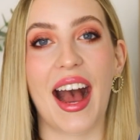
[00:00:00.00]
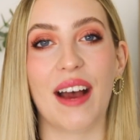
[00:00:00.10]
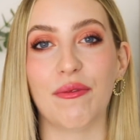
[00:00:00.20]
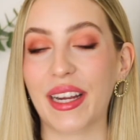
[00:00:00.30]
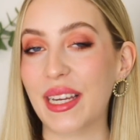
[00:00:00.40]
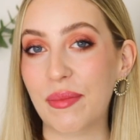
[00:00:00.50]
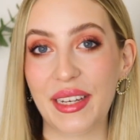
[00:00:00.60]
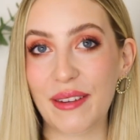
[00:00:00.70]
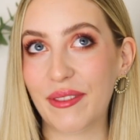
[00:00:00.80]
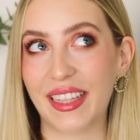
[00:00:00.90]
Riley
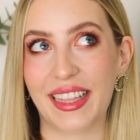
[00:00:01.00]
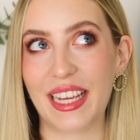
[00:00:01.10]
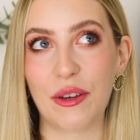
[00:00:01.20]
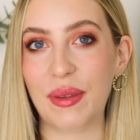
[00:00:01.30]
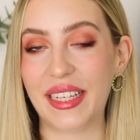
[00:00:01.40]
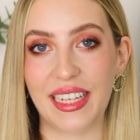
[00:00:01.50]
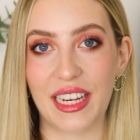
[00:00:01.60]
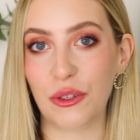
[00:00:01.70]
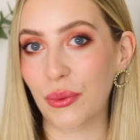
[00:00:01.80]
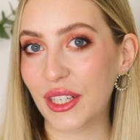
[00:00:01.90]
believed that they could be
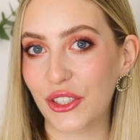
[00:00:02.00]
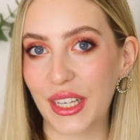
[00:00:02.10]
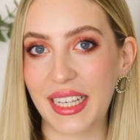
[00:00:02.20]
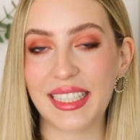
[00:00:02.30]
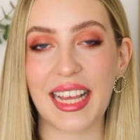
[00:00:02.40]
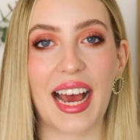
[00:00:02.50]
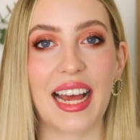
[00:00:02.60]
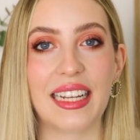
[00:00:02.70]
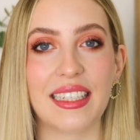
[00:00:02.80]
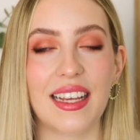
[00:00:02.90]
teenage witches
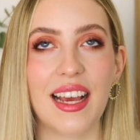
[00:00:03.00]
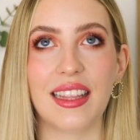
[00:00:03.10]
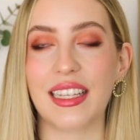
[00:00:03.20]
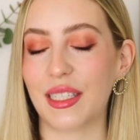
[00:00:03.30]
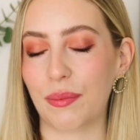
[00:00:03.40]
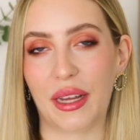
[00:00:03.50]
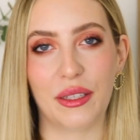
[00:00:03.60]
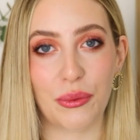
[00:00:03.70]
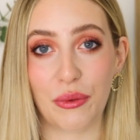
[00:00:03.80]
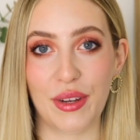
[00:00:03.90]
and that
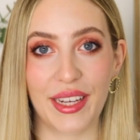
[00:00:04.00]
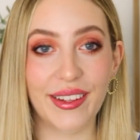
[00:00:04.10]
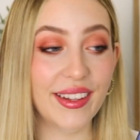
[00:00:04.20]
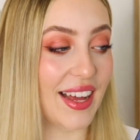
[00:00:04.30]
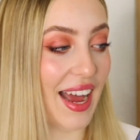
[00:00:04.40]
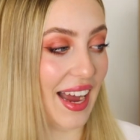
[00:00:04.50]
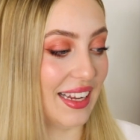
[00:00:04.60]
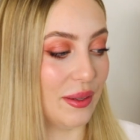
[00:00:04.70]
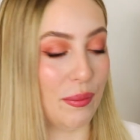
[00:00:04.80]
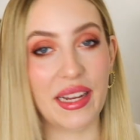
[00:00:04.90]
spells were real,
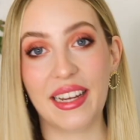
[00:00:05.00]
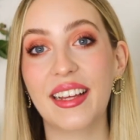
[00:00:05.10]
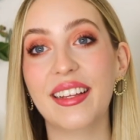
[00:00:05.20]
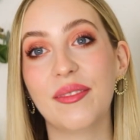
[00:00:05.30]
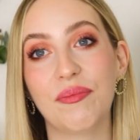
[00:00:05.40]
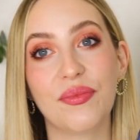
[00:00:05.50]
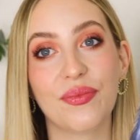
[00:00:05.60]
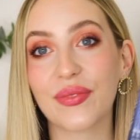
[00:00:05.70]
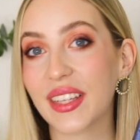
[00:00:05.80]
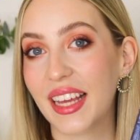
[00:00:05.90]
and Mila
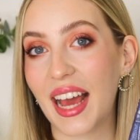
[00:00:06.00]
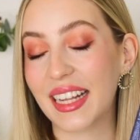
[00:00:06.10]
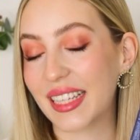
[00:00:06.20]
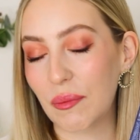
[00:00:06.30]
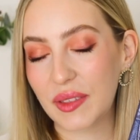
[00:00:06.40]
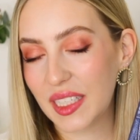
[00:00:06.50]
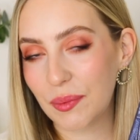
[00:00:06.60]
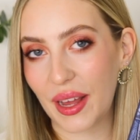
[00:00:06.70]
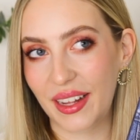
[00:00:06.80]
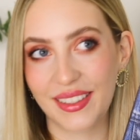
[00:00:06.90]
attempts a
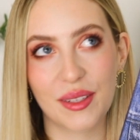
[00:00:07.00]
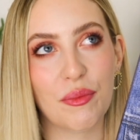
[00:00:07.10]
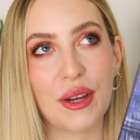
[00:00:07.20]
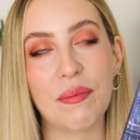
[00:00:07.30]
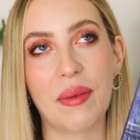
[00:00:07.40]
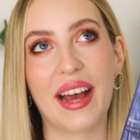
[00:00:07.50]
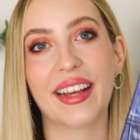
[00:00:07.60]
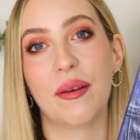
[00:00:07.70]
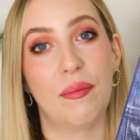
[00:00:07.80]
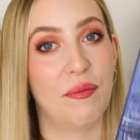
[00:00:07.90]
spell to bring
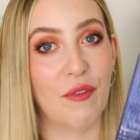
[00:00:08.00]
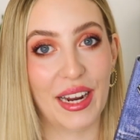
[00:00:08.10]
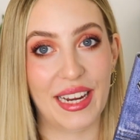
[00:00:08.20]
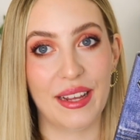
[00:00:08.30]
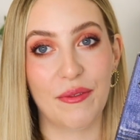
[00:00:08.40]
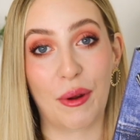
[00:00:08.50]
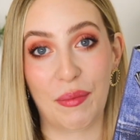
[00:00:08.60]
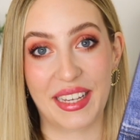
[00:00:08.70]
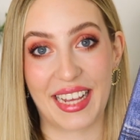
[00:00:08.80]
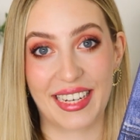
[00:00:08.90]
back Riley from
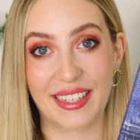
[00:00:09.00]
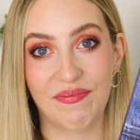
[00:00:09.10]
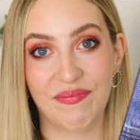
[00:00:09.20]
the dead.